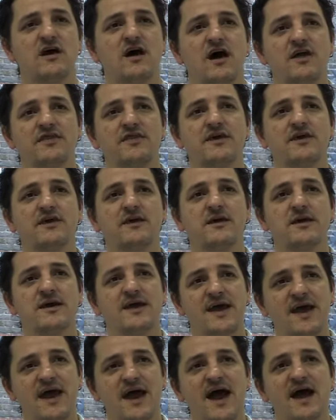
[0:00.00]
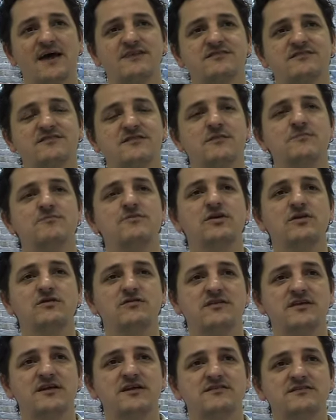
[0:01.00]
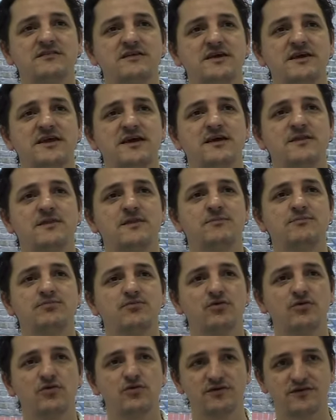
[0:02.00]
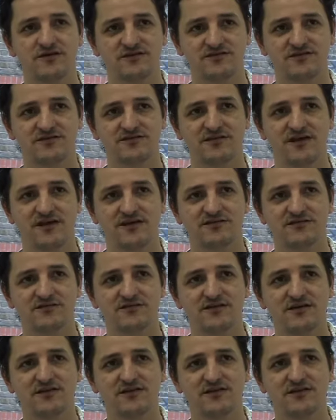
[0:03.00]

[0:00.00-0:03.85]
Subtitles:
I think it has some utility in the broadest sense.